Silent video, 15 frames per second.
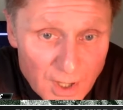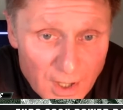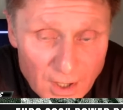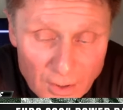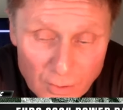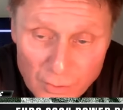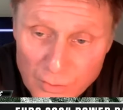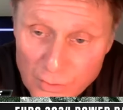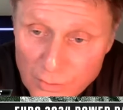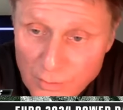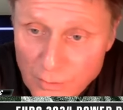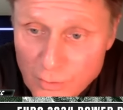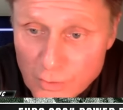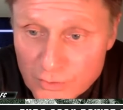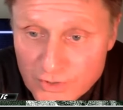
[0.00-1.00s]

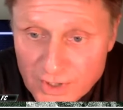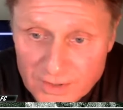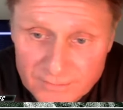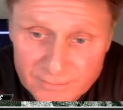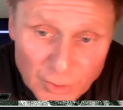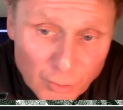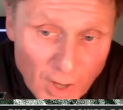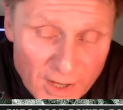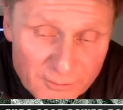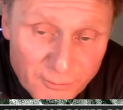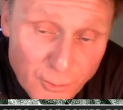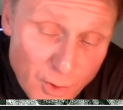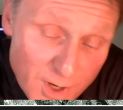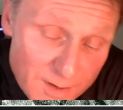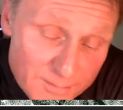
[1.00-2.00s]
who did great
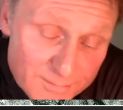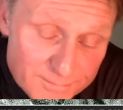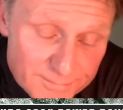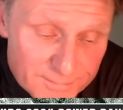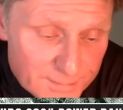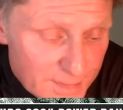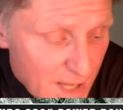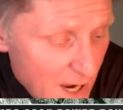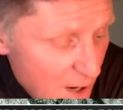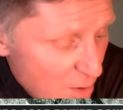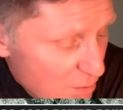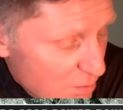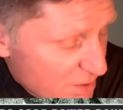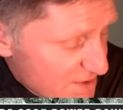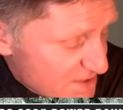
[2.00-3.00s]
for him.
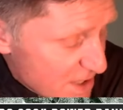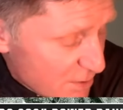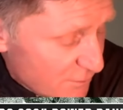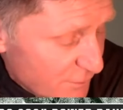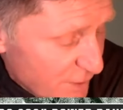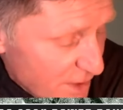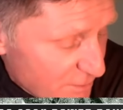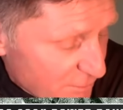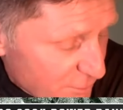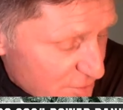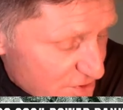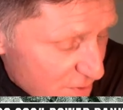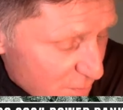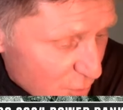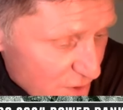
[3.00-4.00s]
Now he's out of favor for
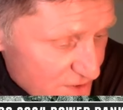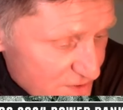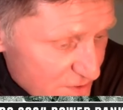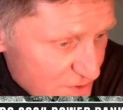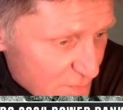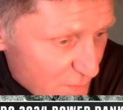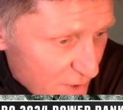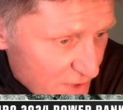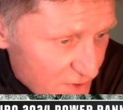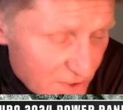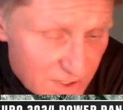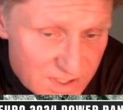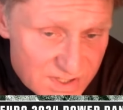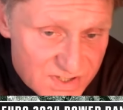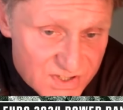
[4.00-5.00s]
some reasons, but I
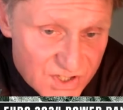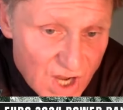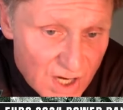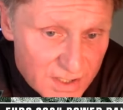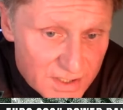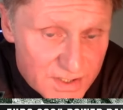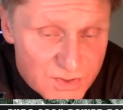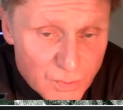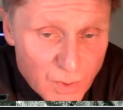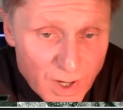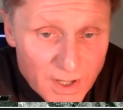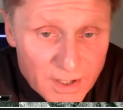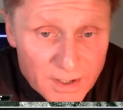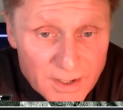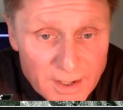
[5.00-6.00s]
think he's stuck in his
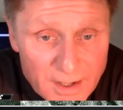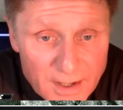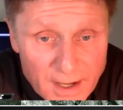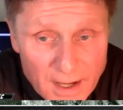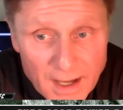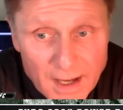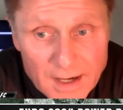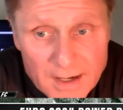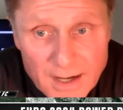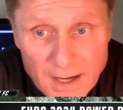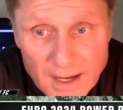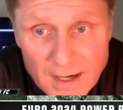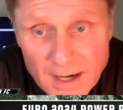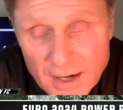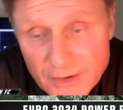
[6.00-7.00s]
way. And
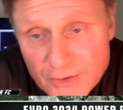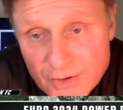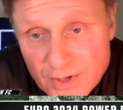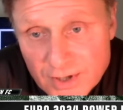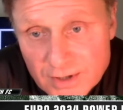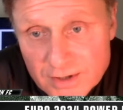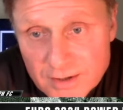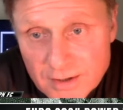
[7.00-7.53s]
I think